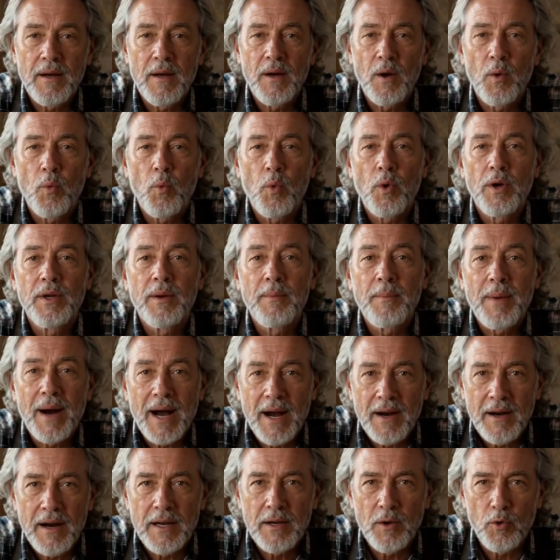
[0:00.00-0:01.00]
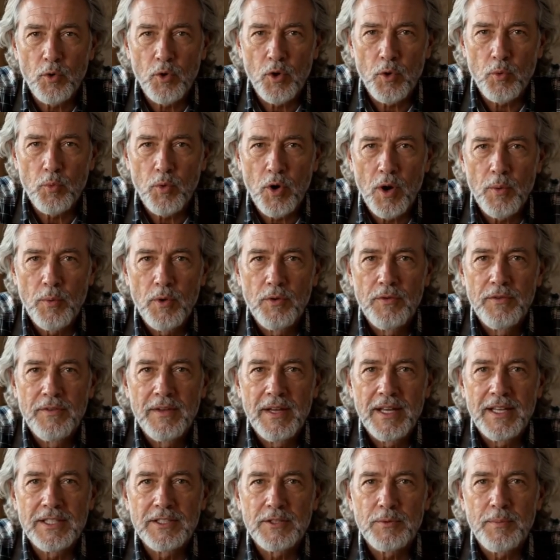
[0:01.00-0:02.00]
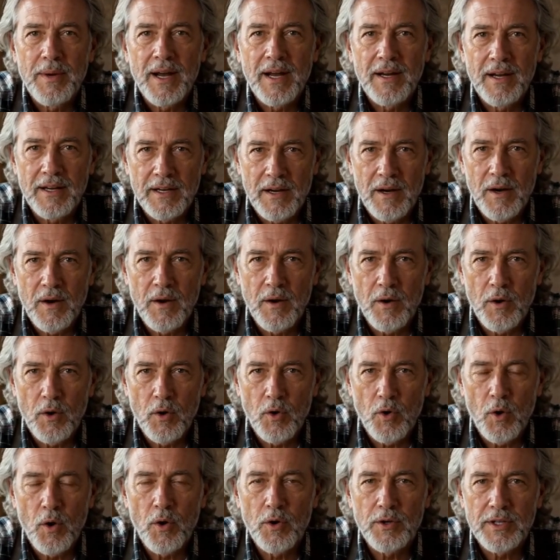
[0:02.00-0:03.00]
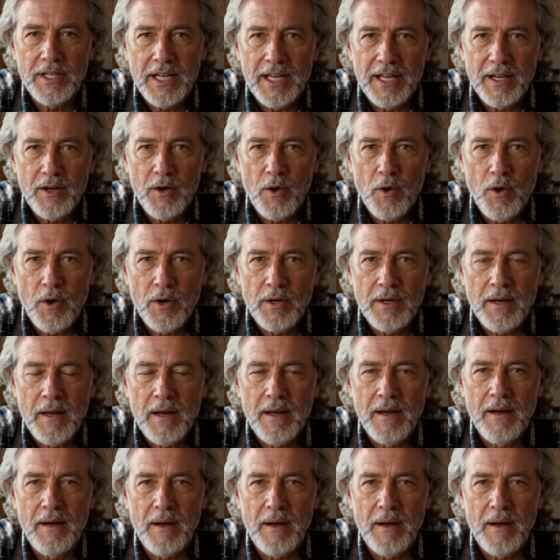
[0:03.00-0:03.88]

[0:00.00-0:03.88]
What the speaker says: a wooden mallet, or a rubber-faced mallet all day long